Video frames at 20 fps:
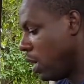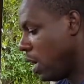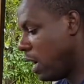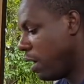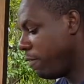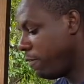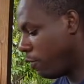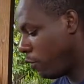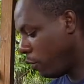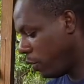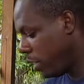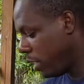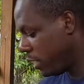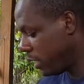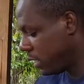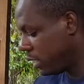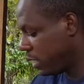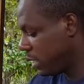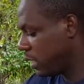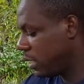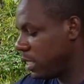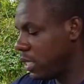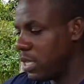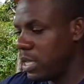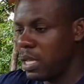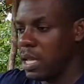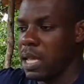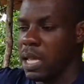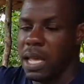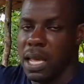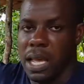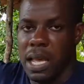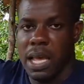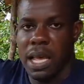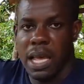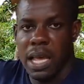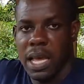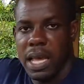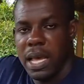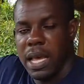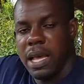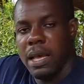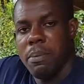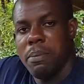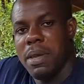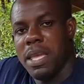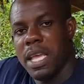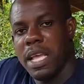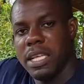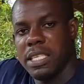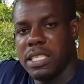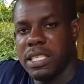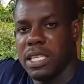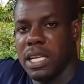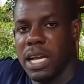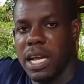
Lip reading: Of course, based